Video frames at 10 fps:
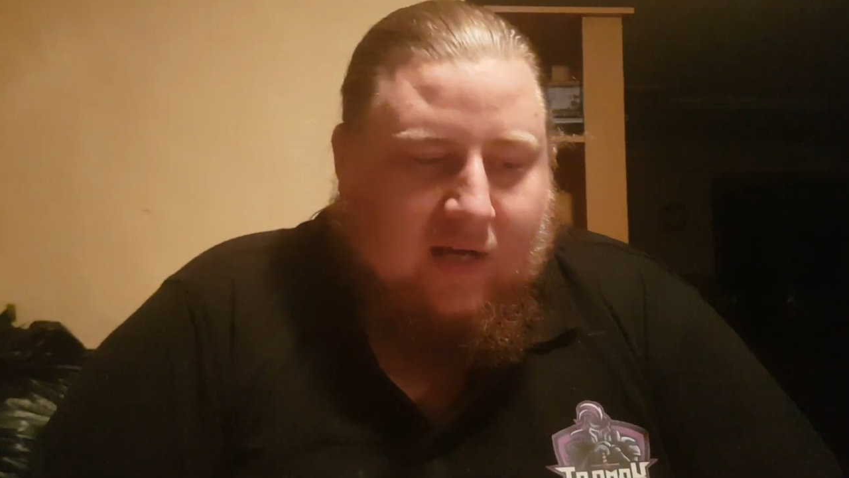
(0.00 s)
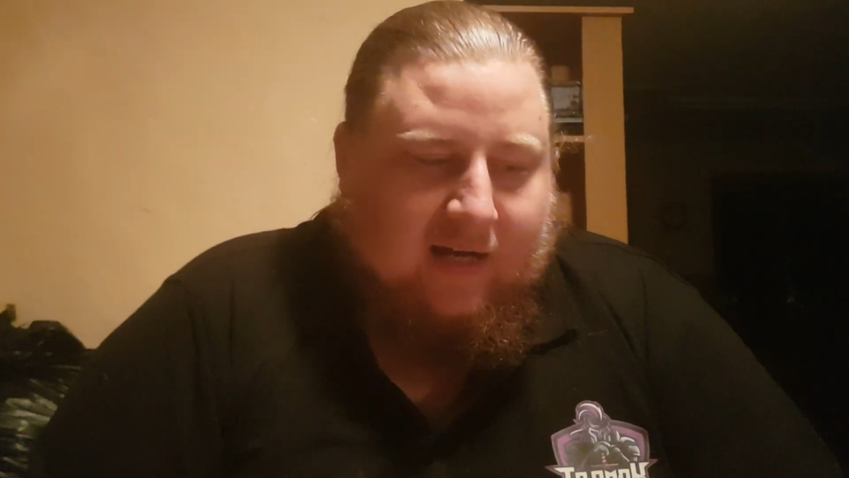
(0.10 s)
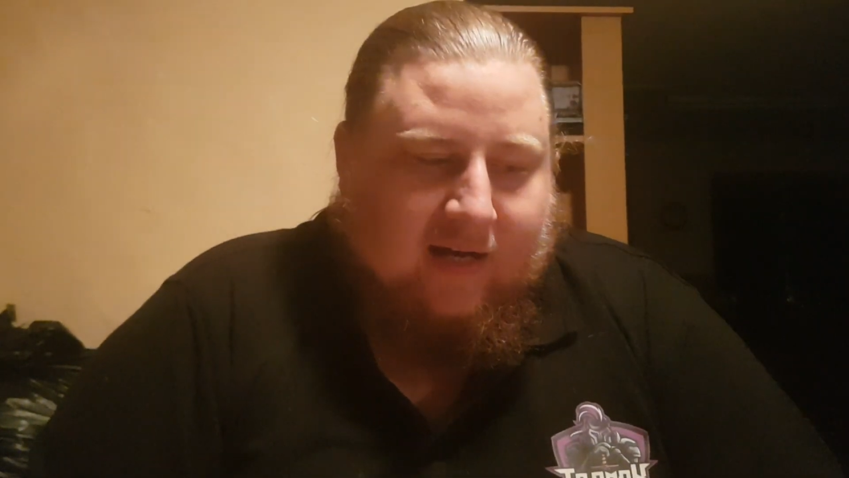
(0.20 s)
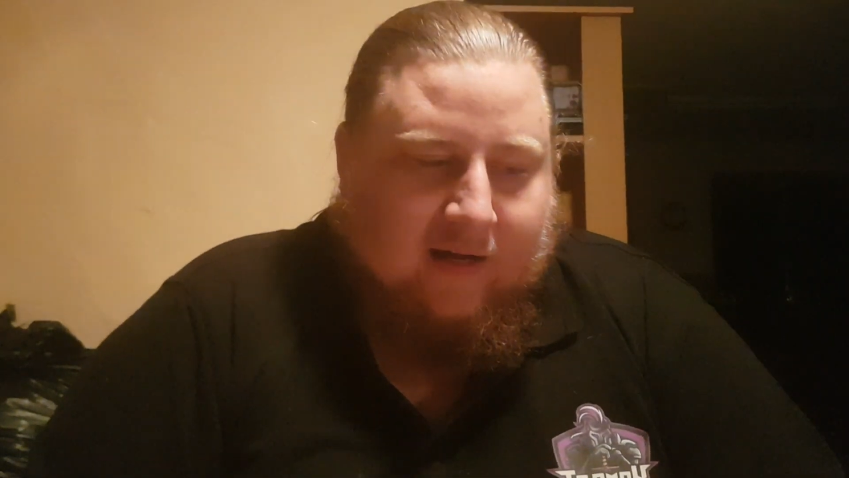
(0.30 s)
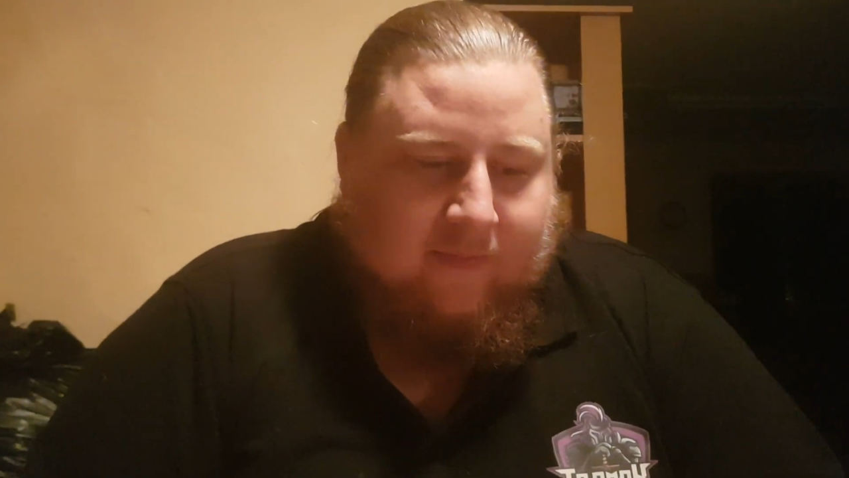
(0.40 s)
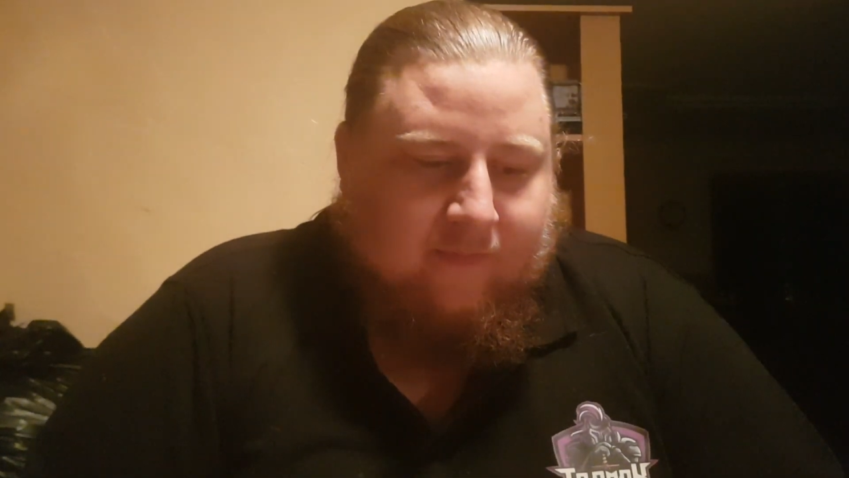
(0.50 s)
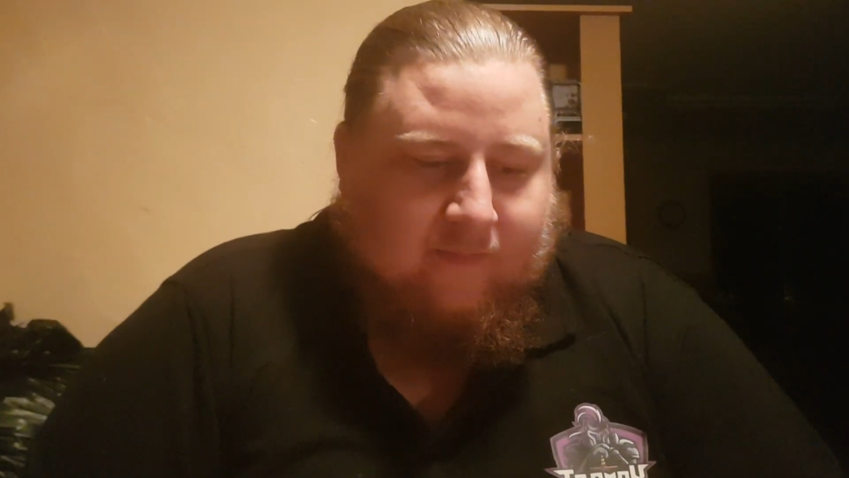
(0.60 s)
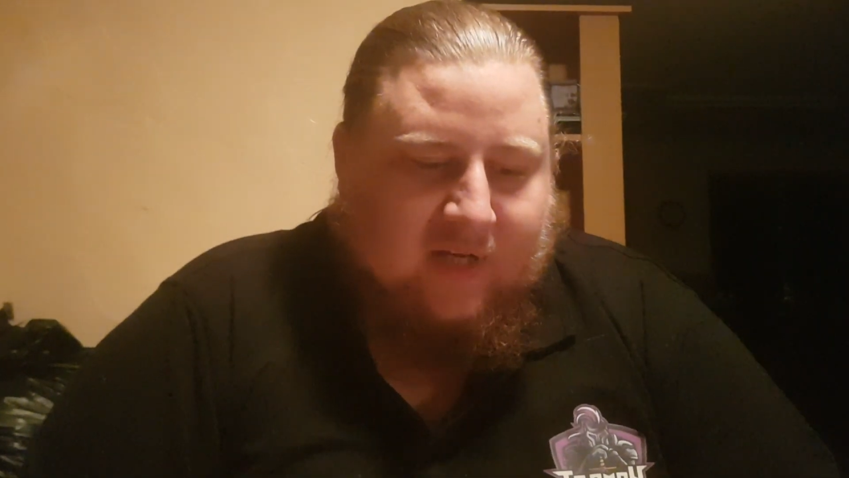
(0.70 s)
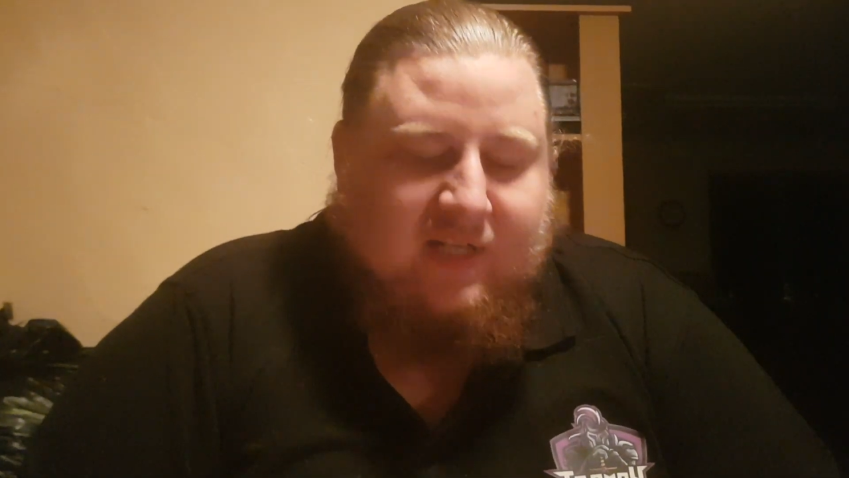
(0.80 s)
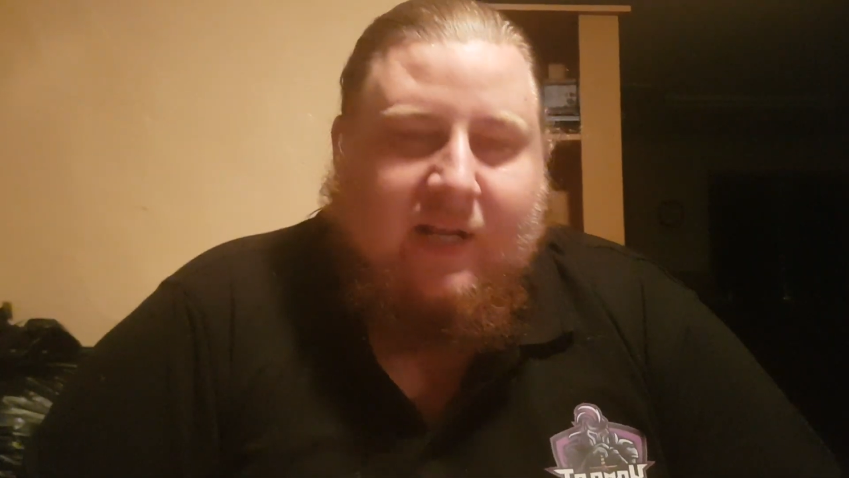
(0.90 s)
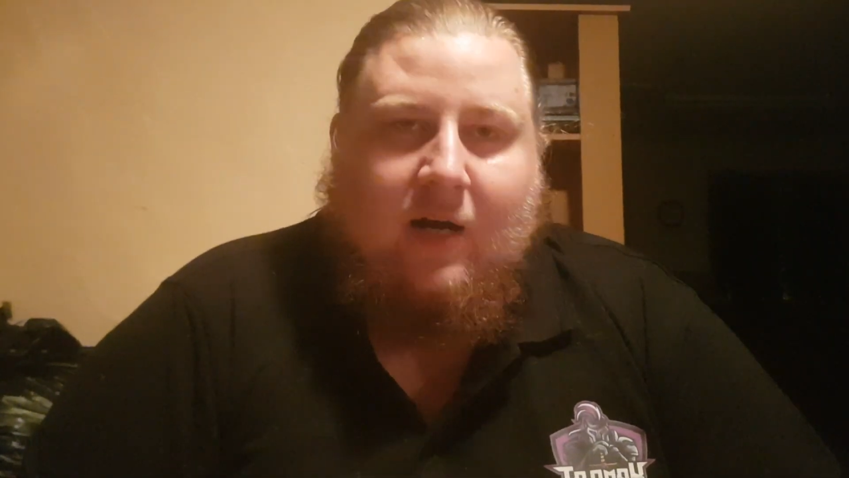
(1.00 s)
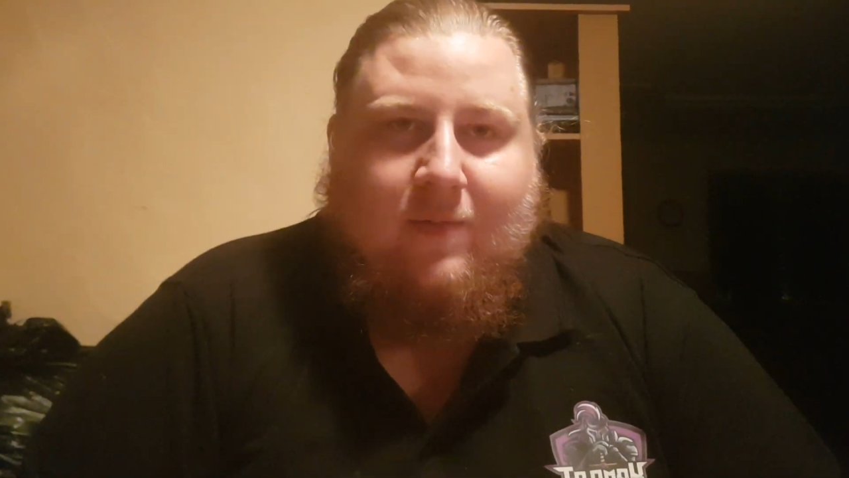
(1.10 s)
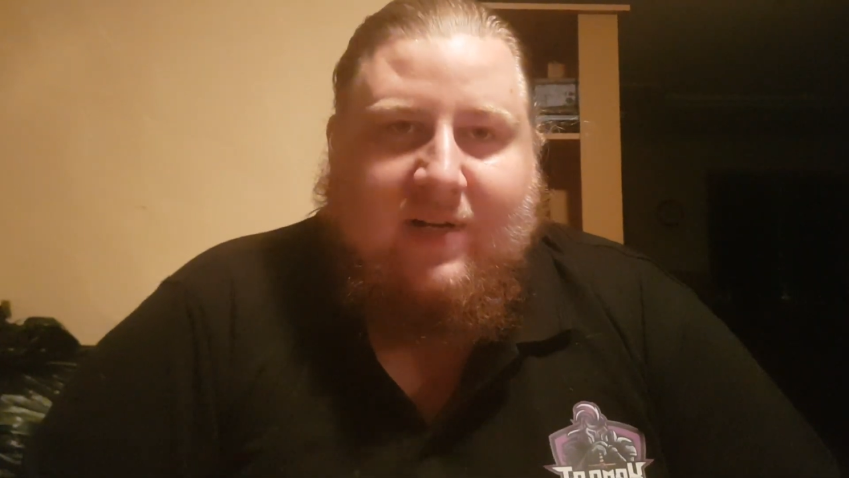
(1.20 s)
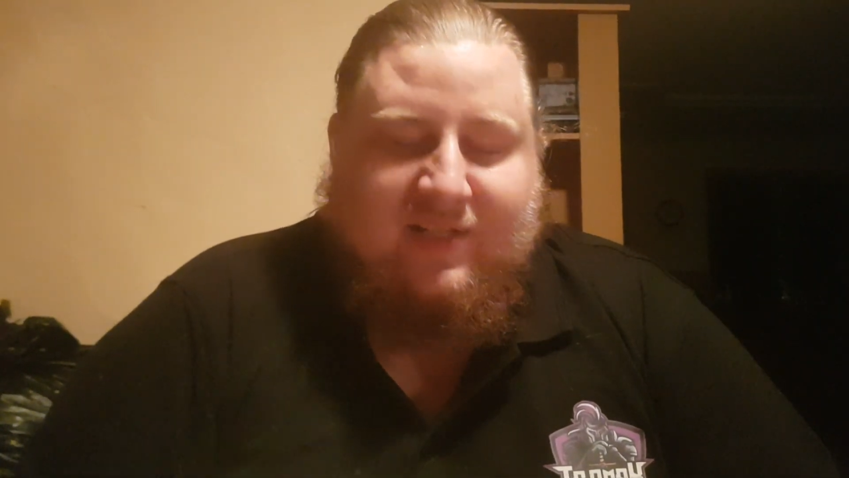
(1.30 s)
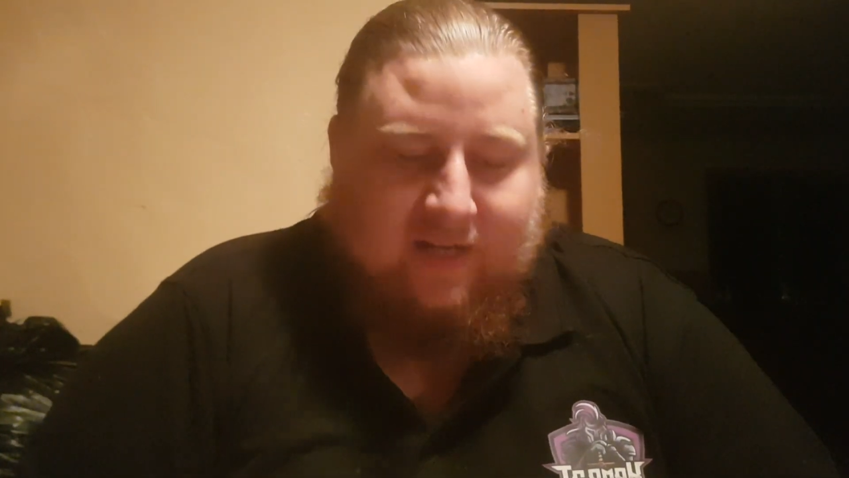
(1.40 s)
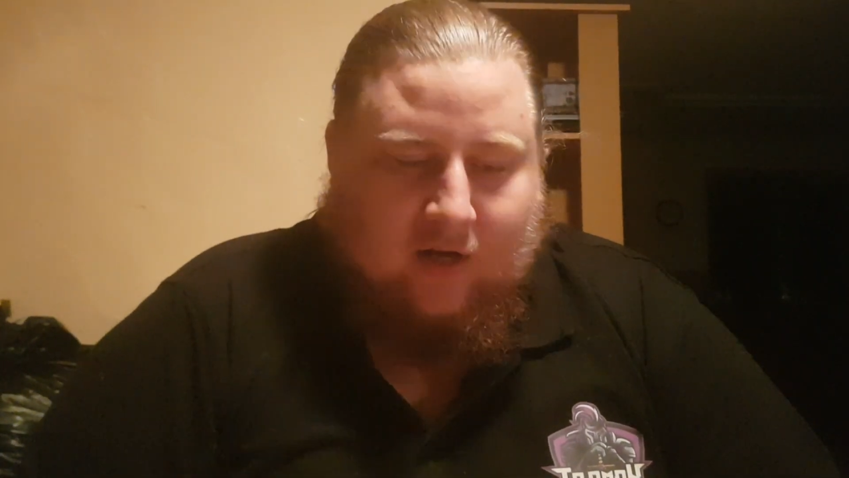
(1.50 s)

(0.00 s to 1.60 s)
It did help when he said,